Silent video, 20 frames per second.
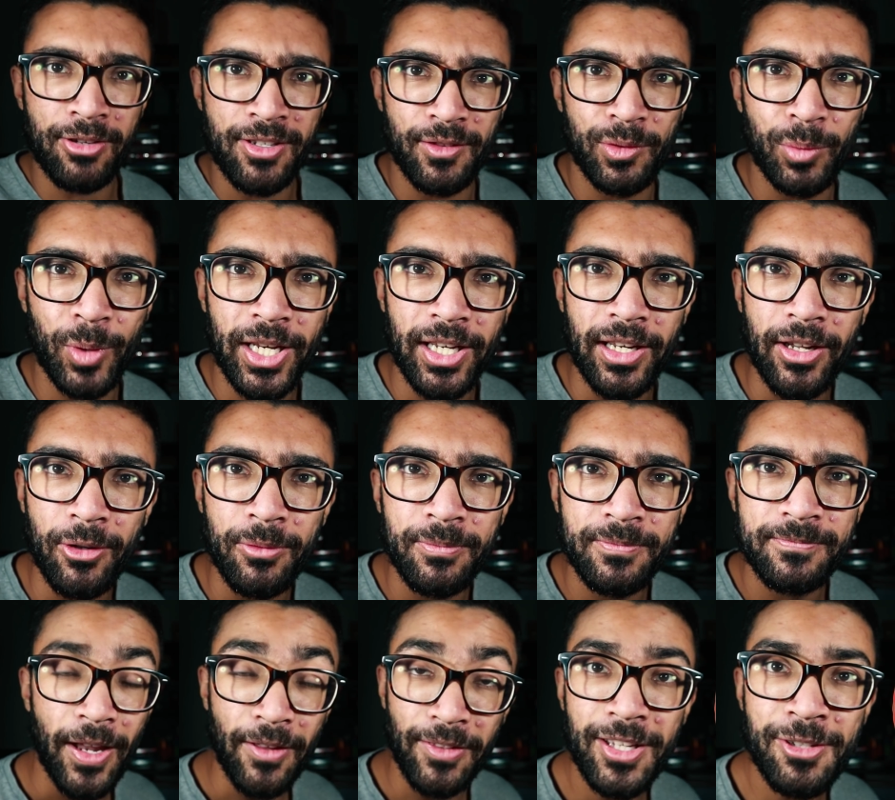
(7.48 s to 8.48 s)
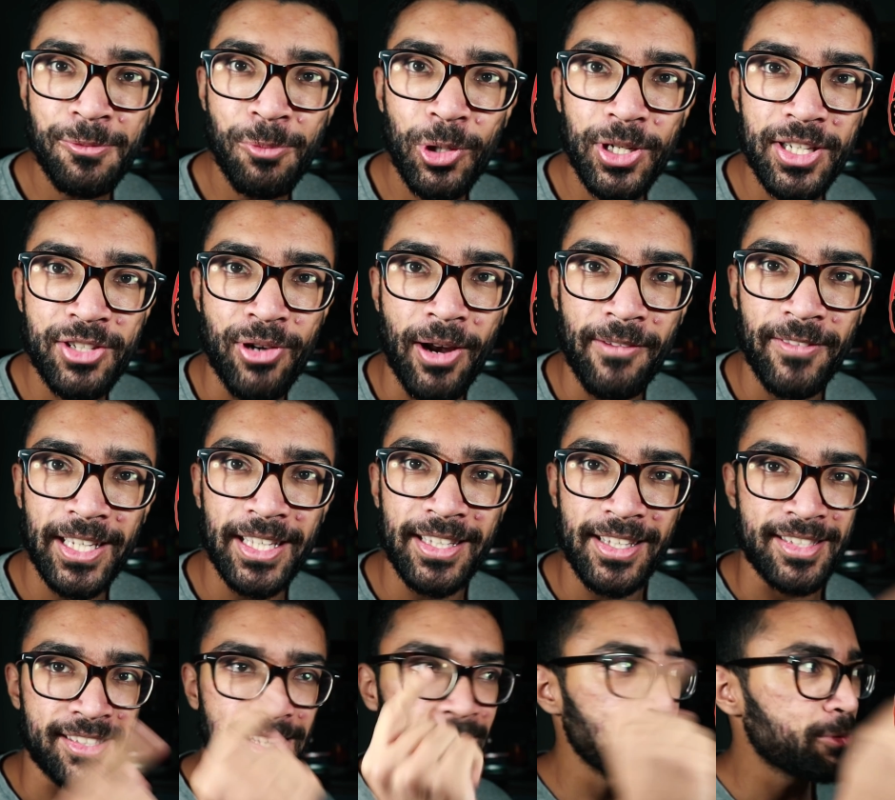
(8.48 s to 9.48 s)
out of the window. Now this ball is traveling in
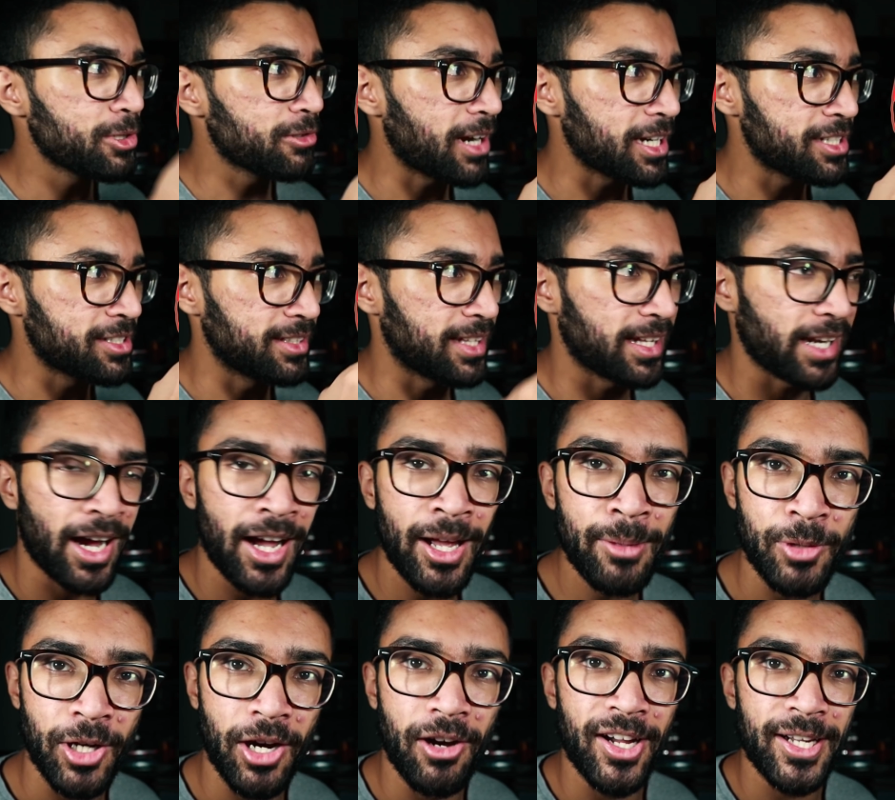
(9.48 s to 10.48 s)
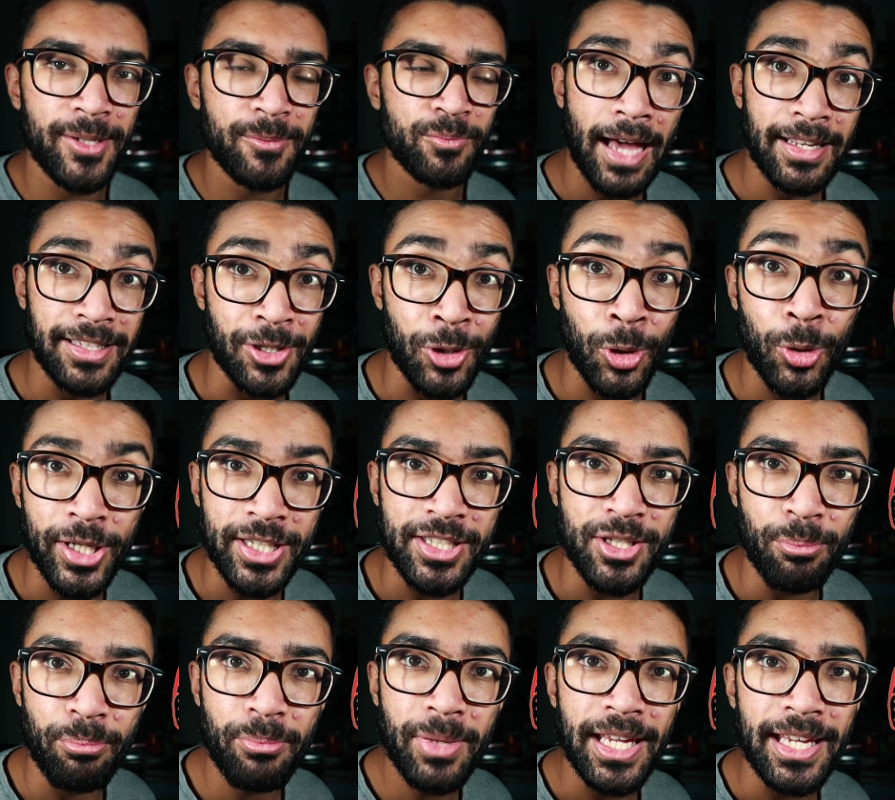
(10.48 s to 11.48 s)
the same direction that I'm going, and according
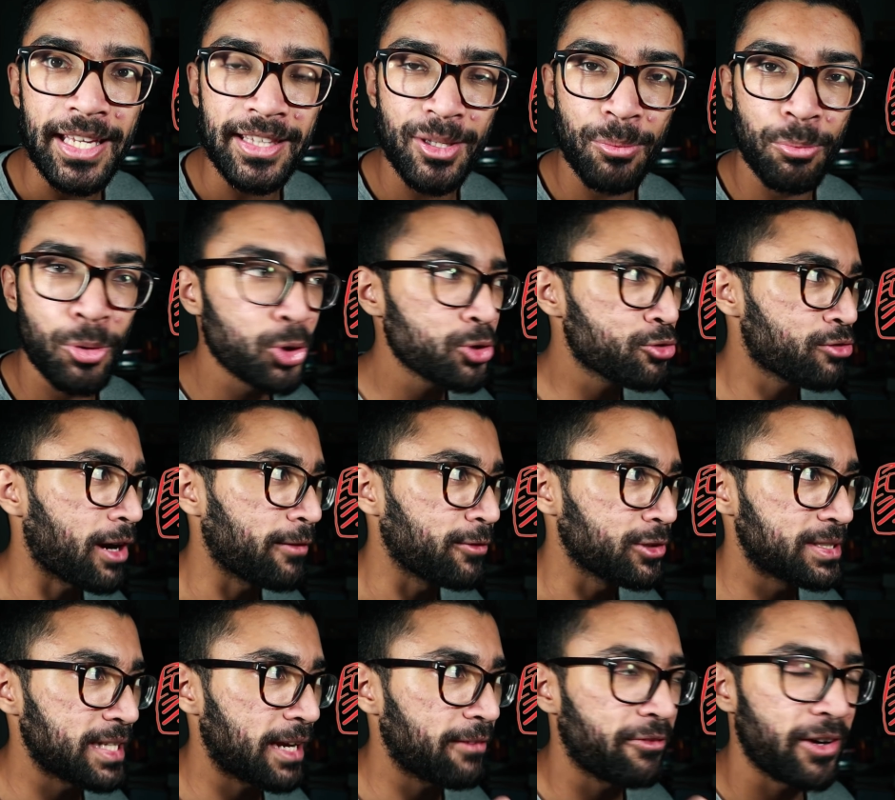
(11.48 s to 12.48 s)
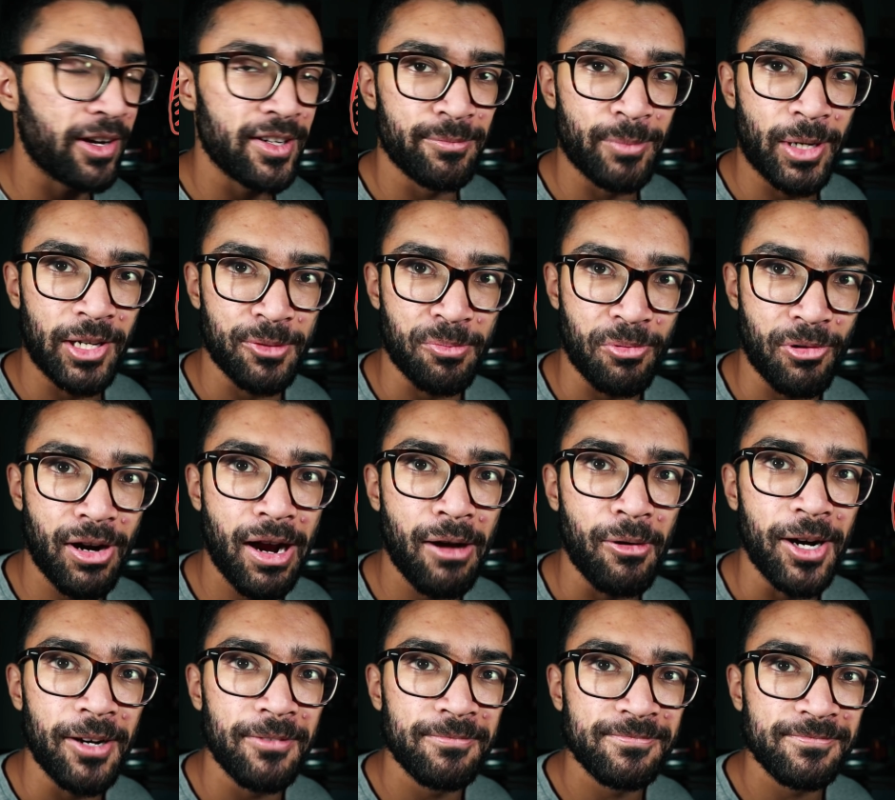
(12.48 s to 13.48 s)
to me, the ball travels at 5 miles per
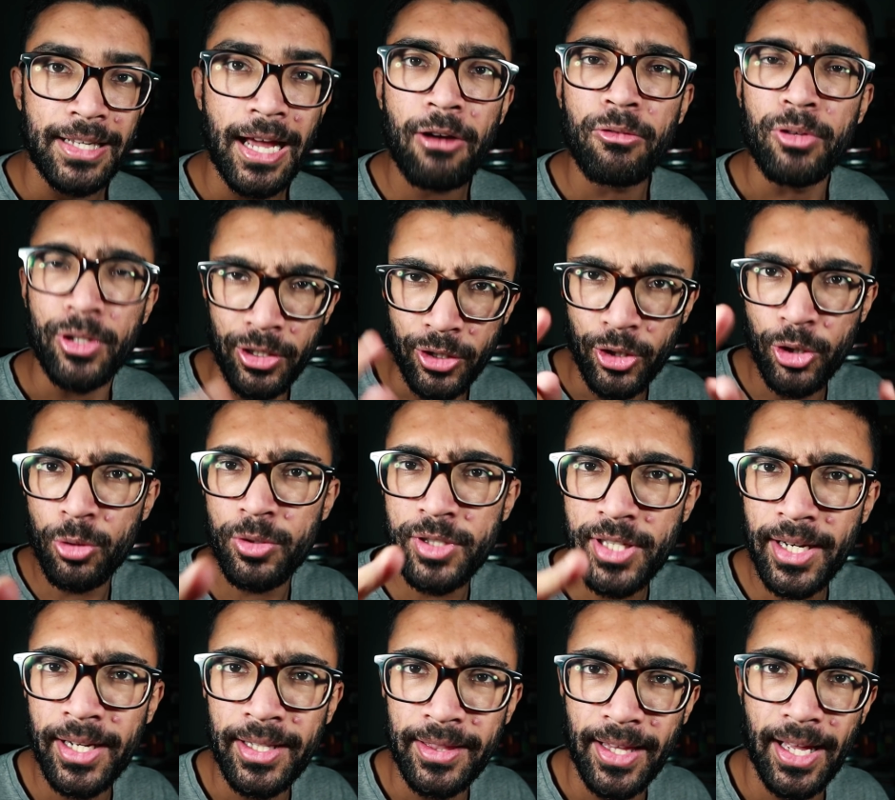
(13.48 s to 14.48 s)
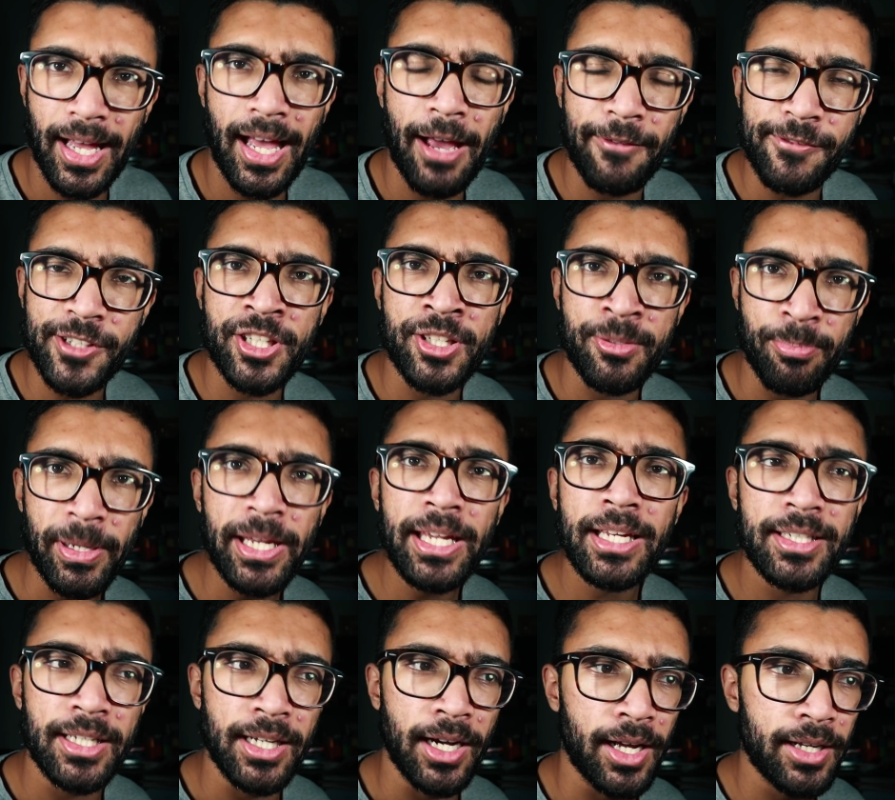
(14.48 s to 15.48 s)
hour. Now, you sitting there have a
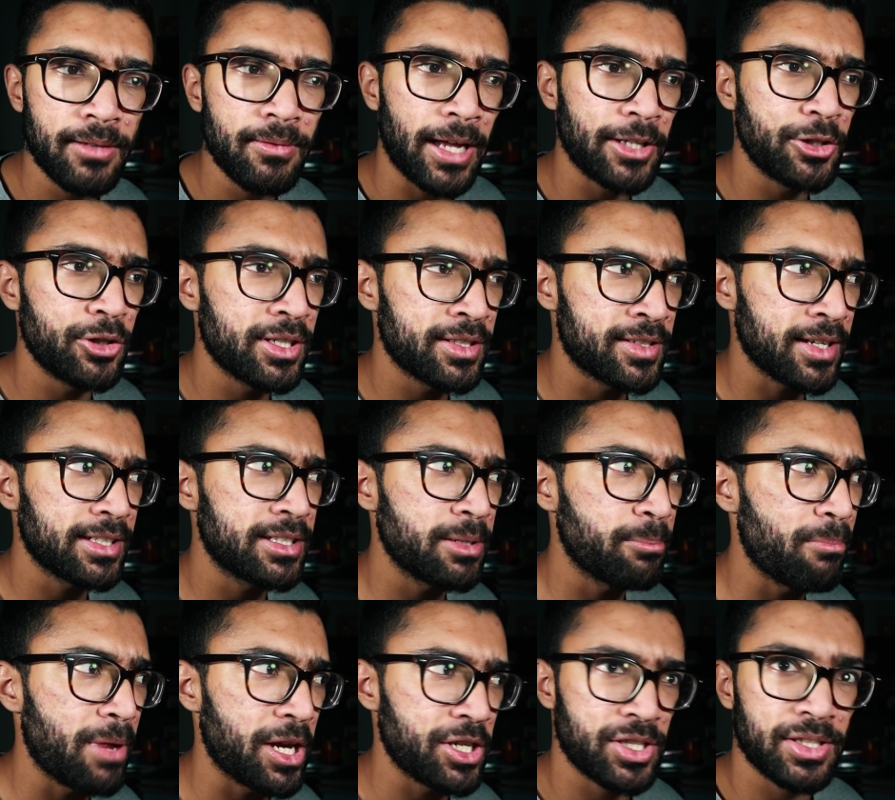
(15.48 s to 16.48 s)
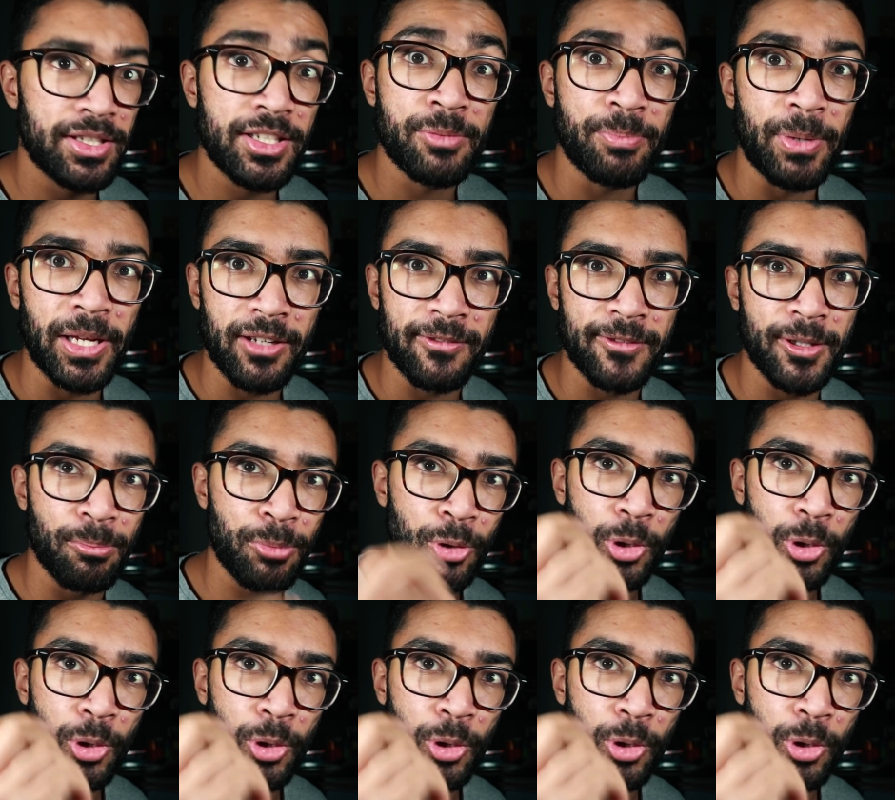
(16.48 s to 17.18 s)
speed gun and you decide to measure the speed of the